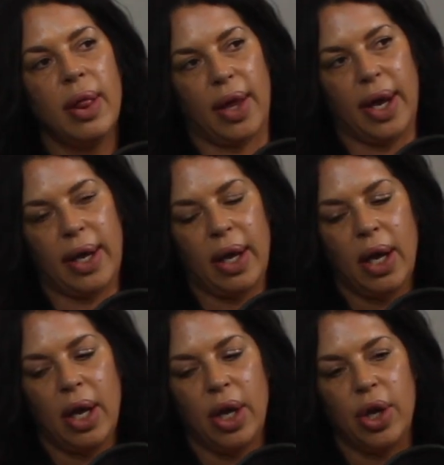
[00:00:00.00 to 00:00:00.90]
like,
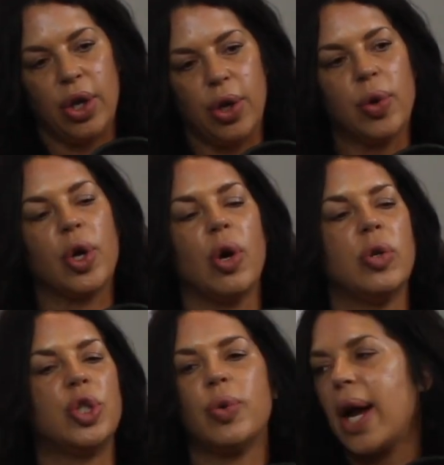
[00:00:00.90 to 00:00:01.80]
you could go
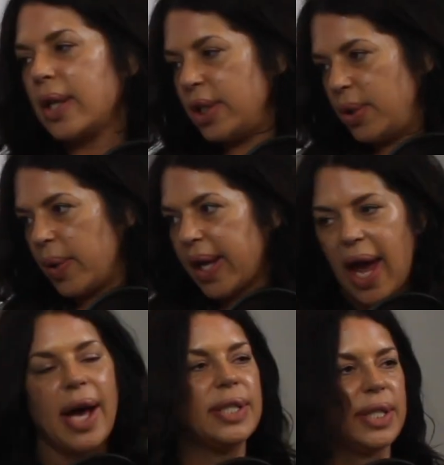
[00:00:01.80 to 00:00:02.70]
directly to a
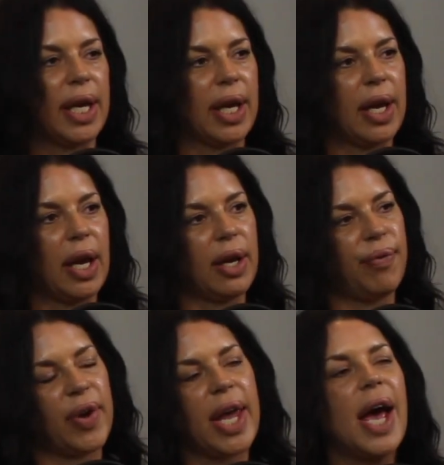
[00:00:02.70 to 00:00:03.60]
casting, and
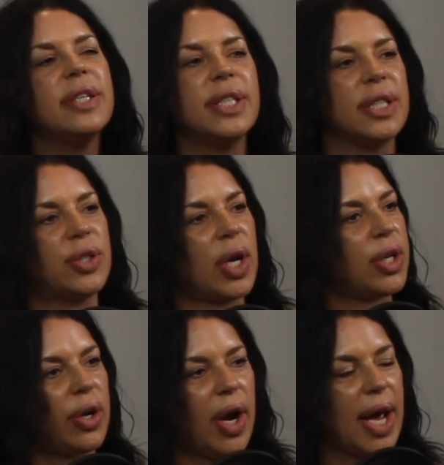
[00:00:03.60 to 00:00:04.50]
if a casting
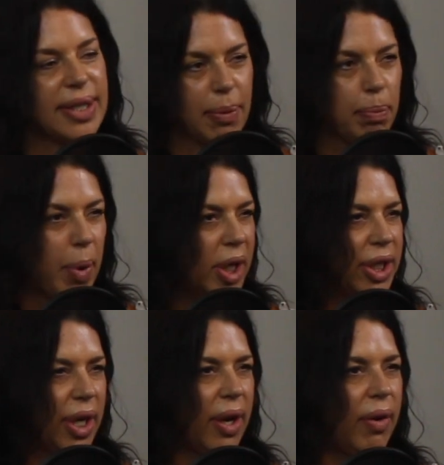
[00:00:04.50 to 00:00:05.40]
director has a
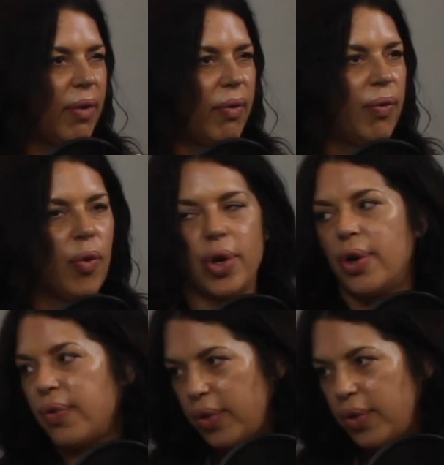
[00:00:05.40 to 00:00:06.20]
budget for your